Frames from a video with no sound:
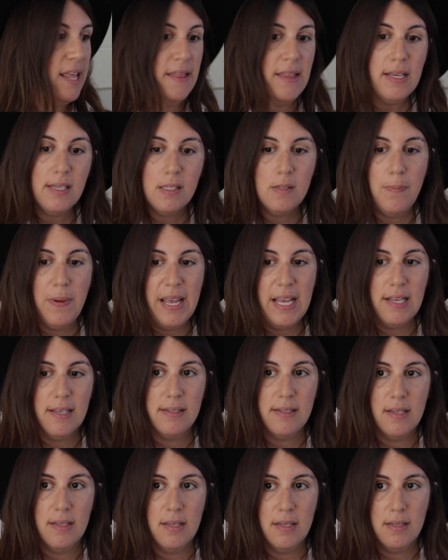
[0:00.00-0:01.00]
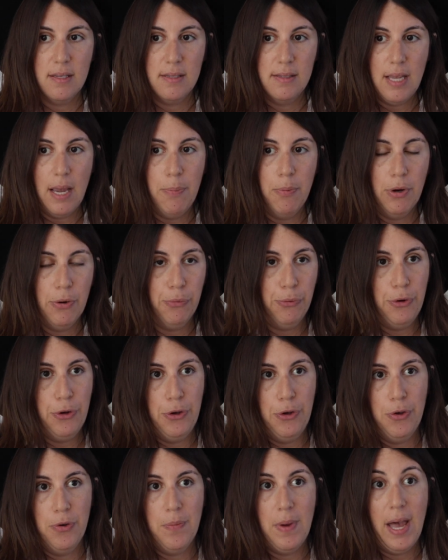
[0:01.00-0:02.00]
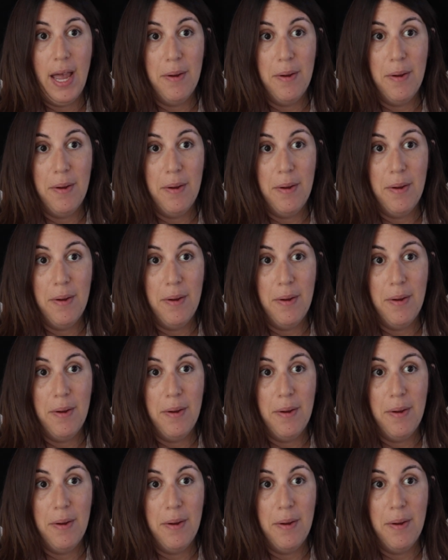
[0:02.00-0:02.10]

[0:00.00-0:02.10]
In this space, since it's a separate room,